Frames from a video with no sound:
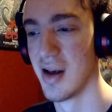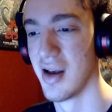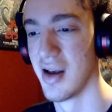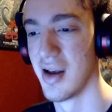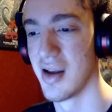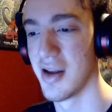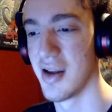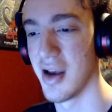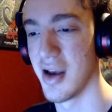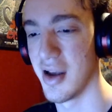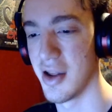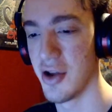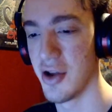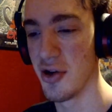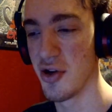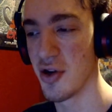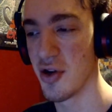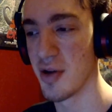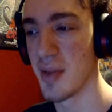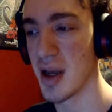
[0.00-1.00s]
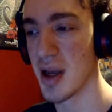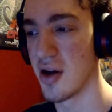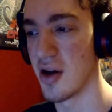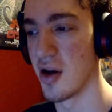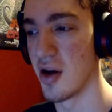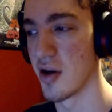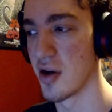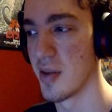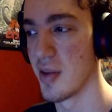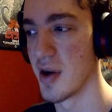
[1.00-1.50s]
yeah, you can make the
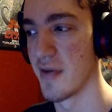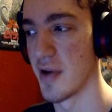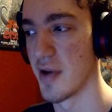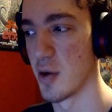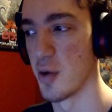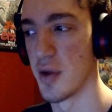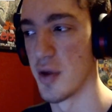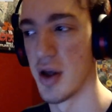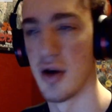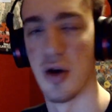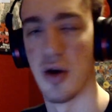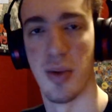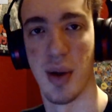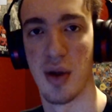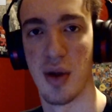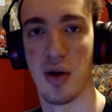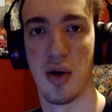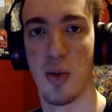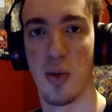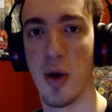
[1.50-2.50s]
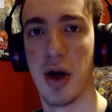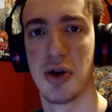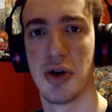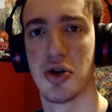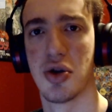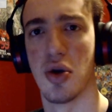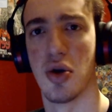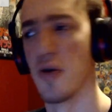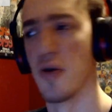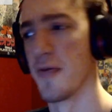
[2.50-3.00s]
argument of, like, well, then nobody's going to watch
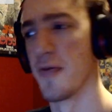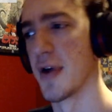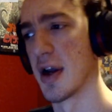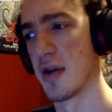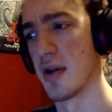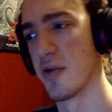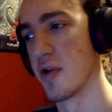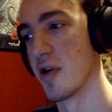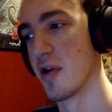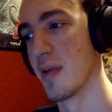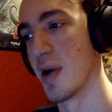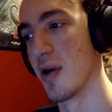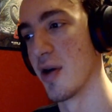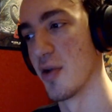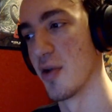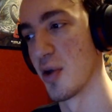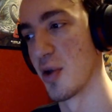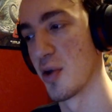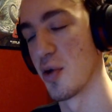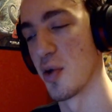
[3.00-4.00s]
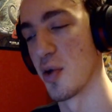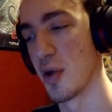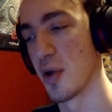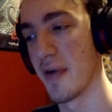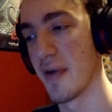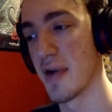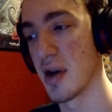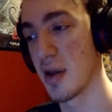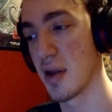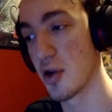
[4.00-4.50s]
the whole thing and learn about all this cool stuff,
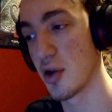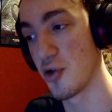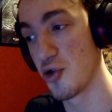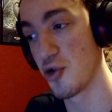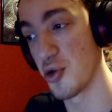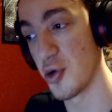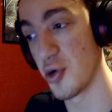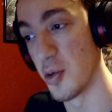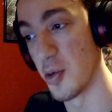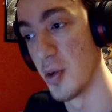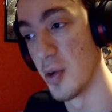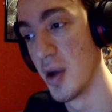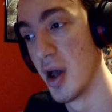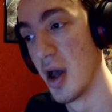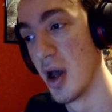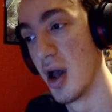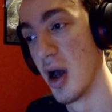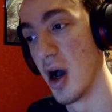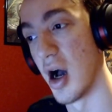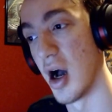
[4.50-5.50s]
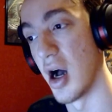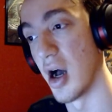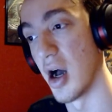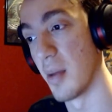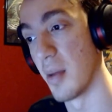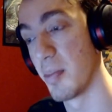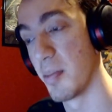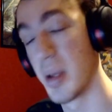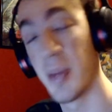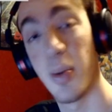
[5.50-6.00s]
and it's, like, true.
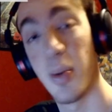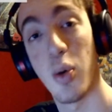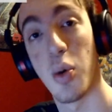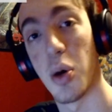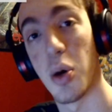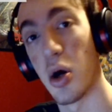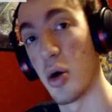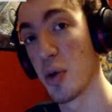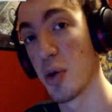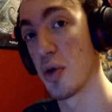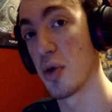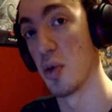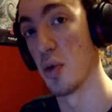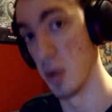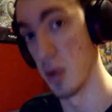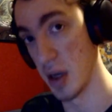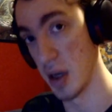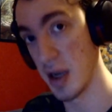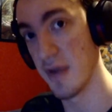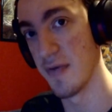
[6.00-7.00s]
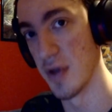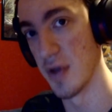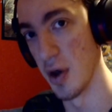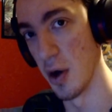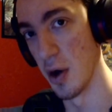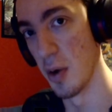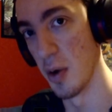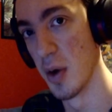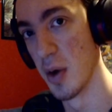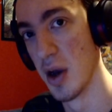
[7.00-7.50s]
People will also leave,
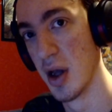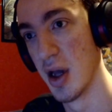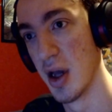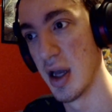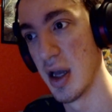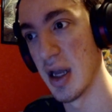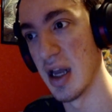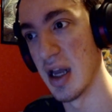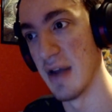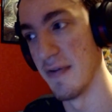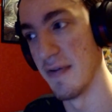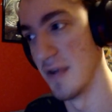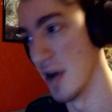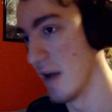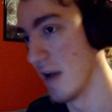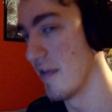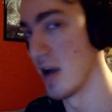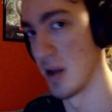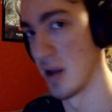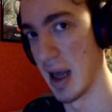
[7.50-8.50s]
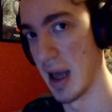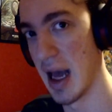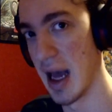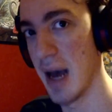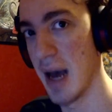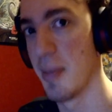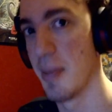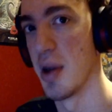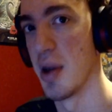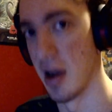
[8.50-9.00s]
though, if nothing's
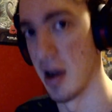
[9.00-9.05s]
happening.